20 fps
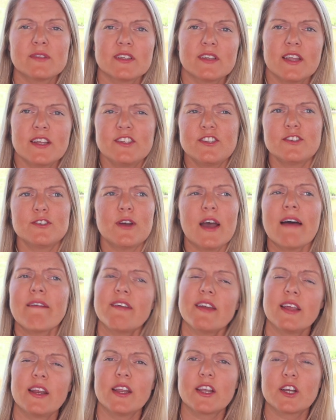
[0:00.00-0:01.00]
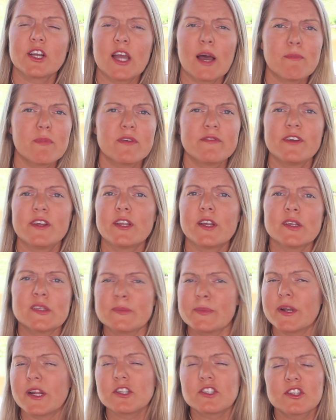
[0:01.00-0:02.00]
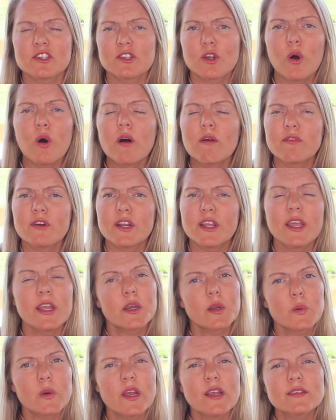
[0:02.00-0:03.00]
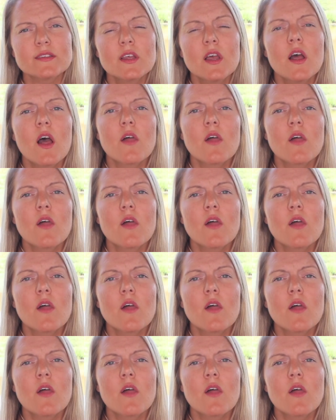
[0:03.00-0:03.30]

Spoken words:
and I do have it in a couple videos, but I'll just go over it anyways.